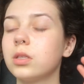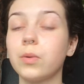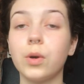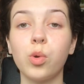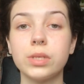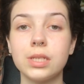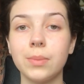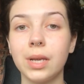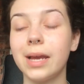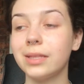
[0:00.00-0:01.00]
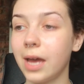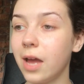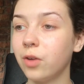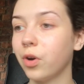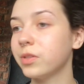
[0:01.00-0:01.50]
So along with stimulating the
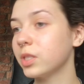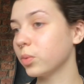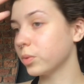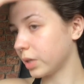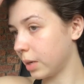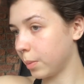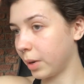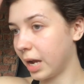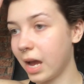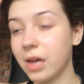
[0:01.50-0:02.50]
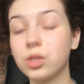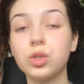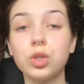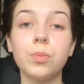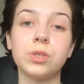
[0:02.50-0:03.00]
hair growth, it's also keeping my hair
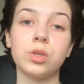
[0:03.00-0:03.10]
super